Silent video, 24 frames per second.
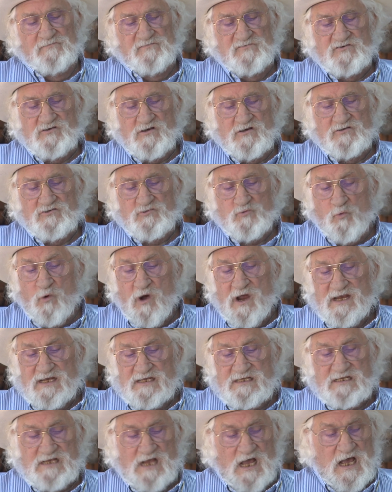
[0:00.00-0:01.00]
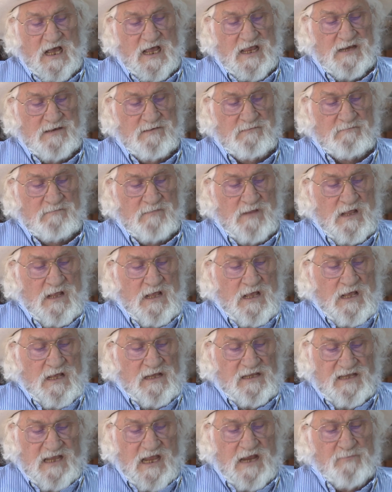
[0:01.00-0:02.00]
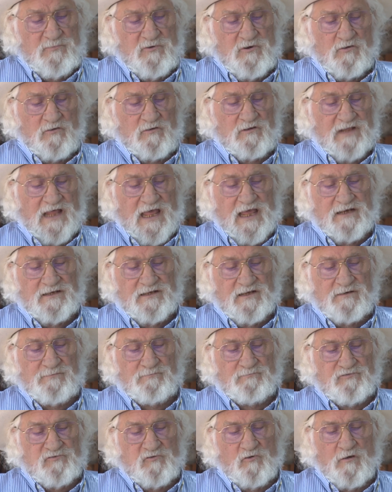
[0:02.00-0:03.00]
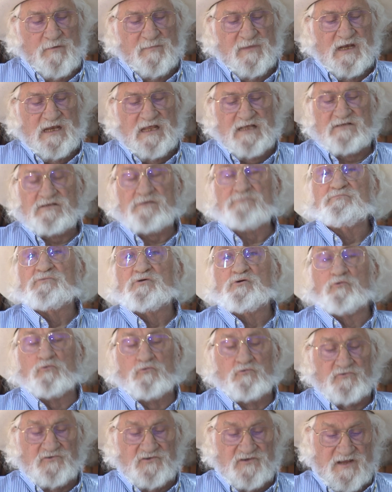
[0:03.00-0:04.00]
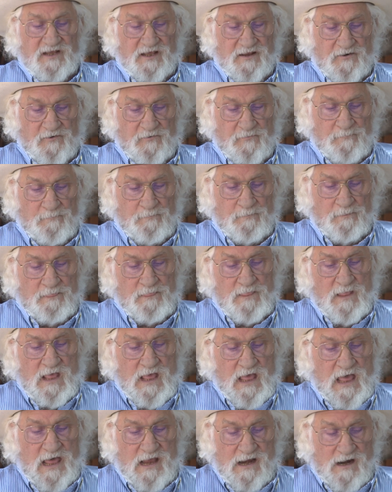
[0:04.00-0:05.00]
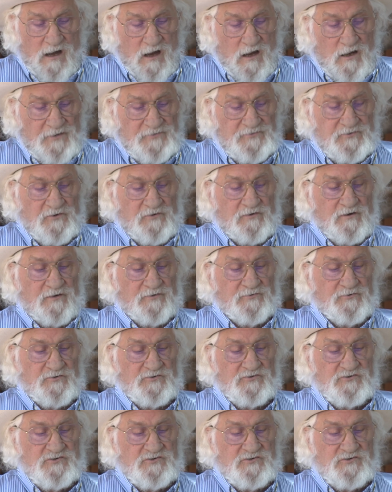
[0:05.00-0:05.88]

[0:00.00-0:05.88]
of Judge Whiteside, Gabriel landed employment as a mule skinner and a hunter under